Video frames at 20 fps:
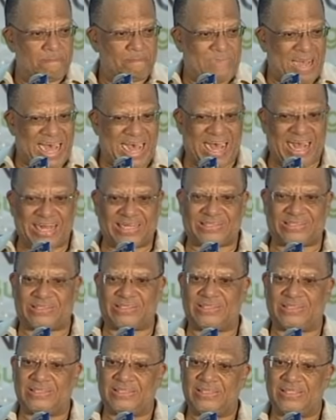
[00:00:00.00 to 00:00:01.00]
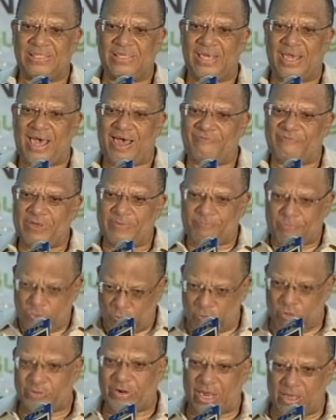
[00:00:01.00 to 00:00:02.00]
part of the
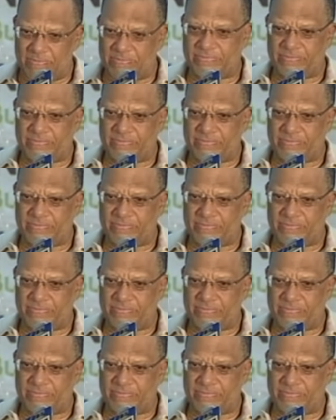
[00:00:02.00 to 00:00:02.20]
program.